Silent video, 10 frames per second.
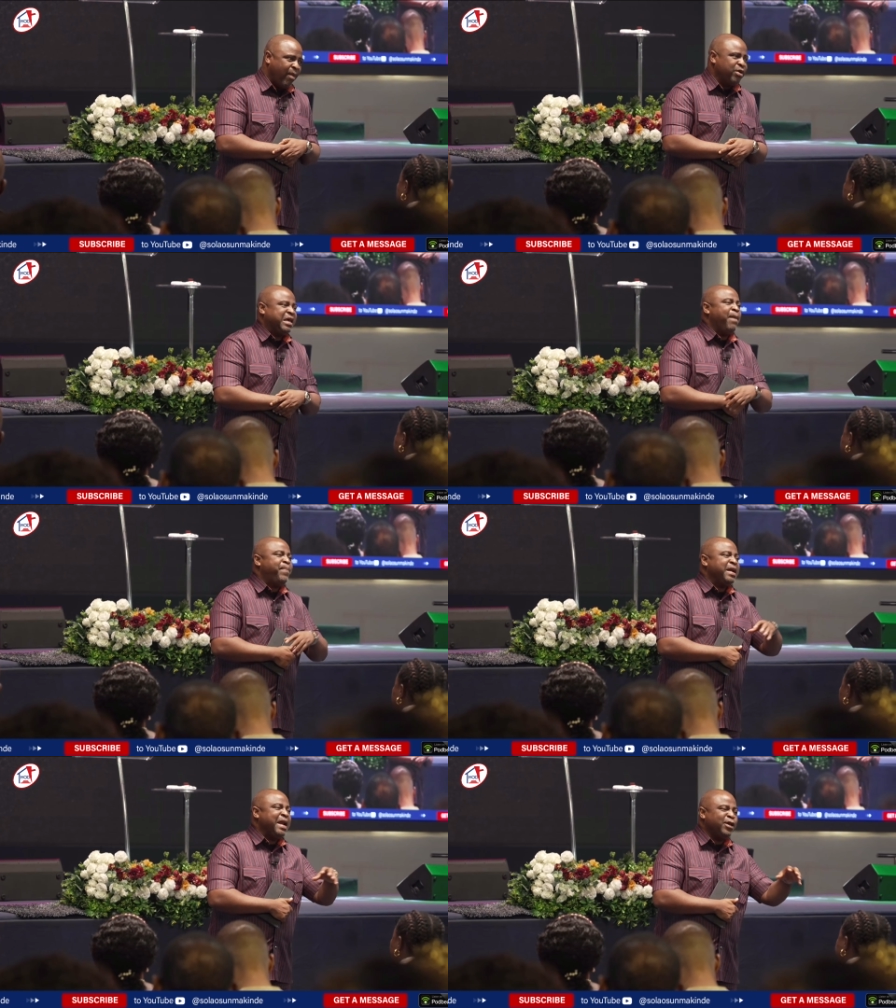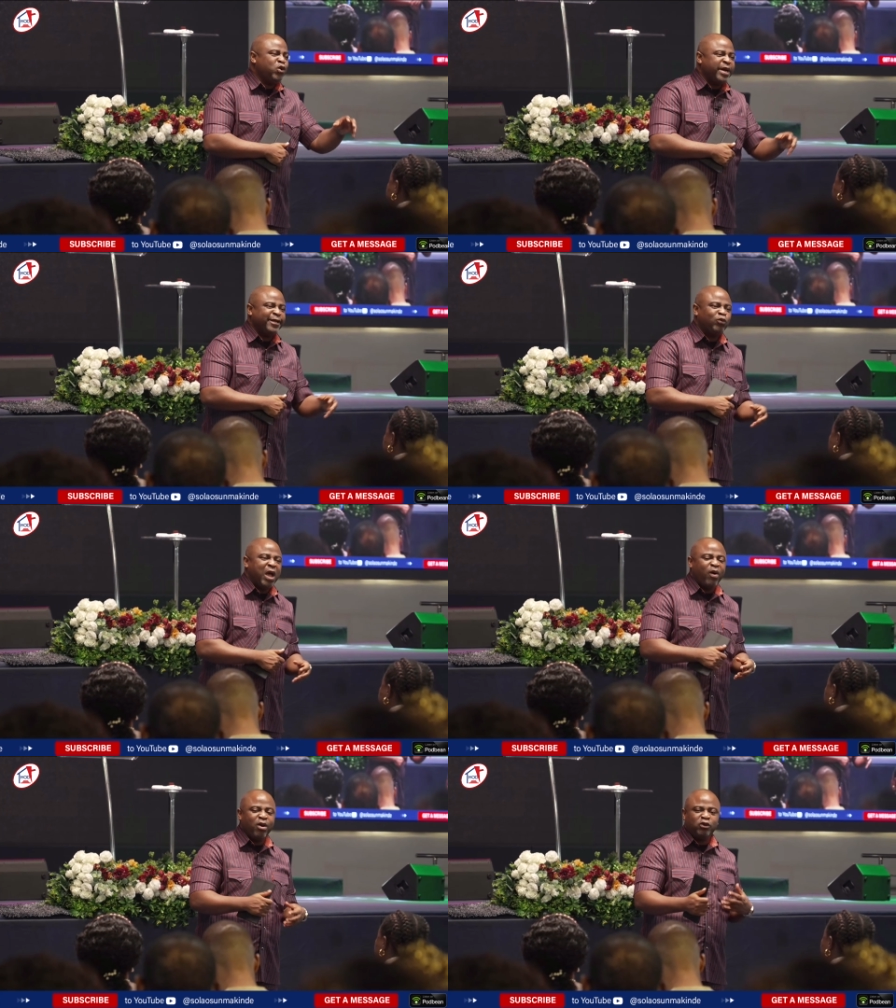But you can be in a unit
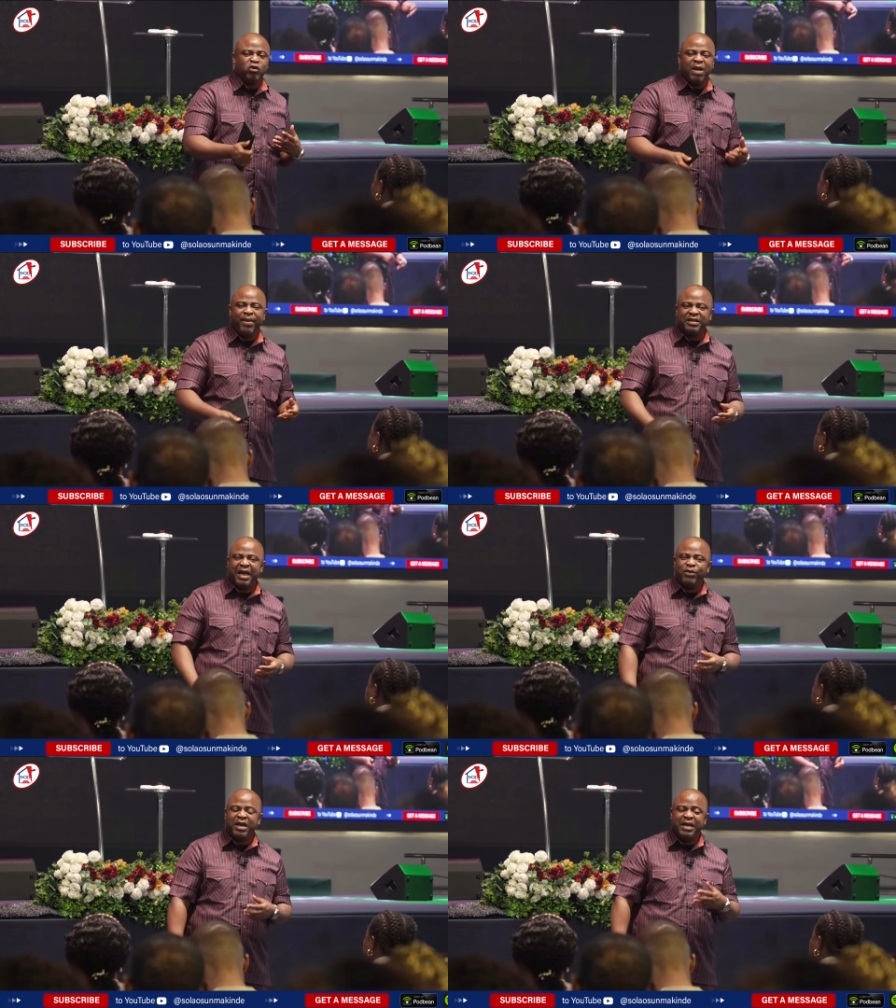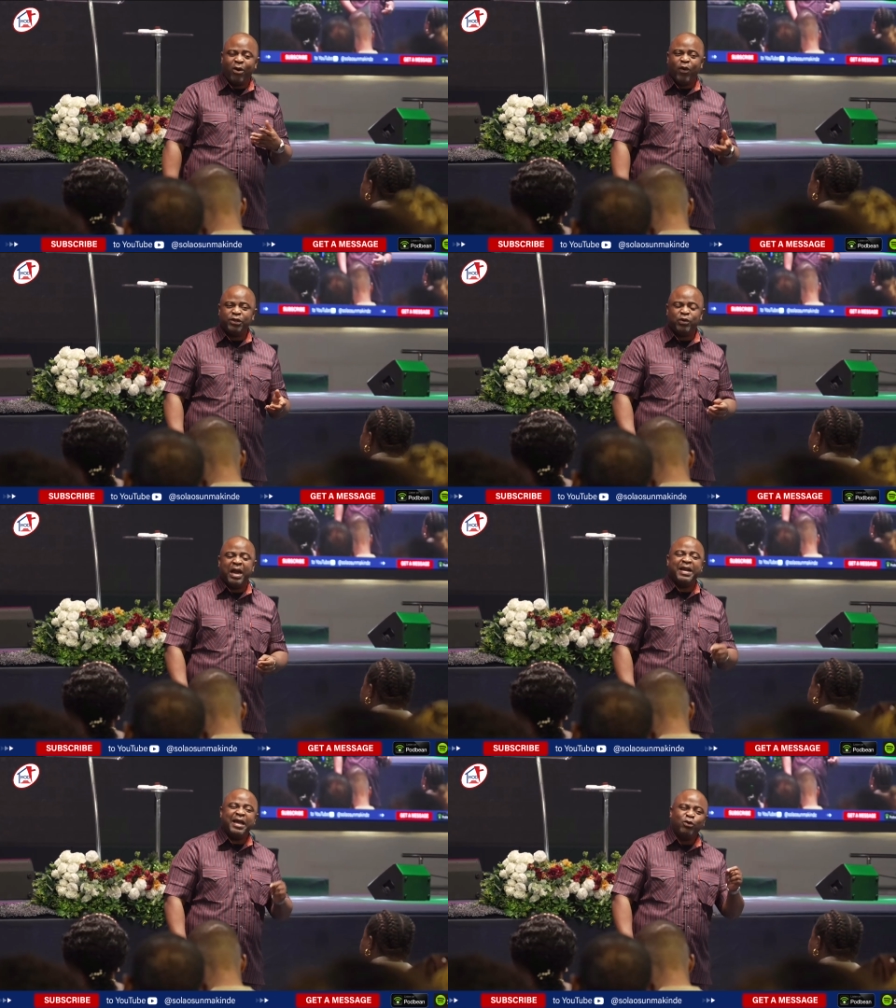where one or two members of that unit, they always
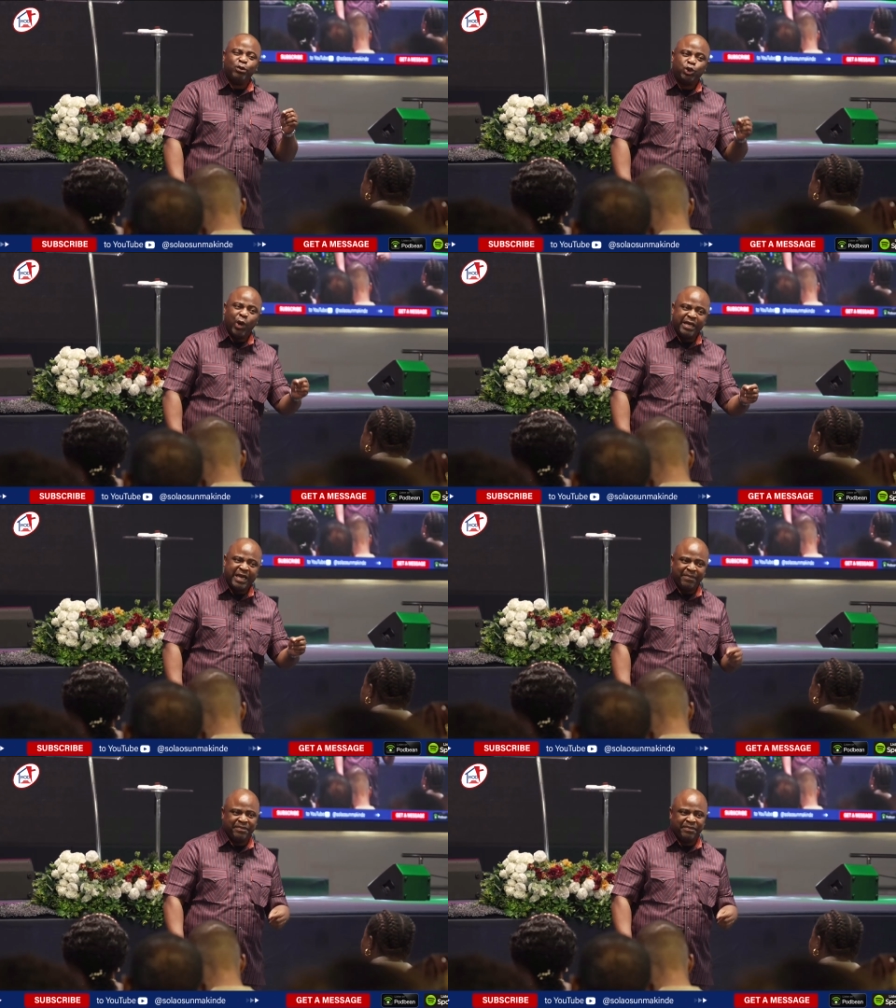do that, and then you join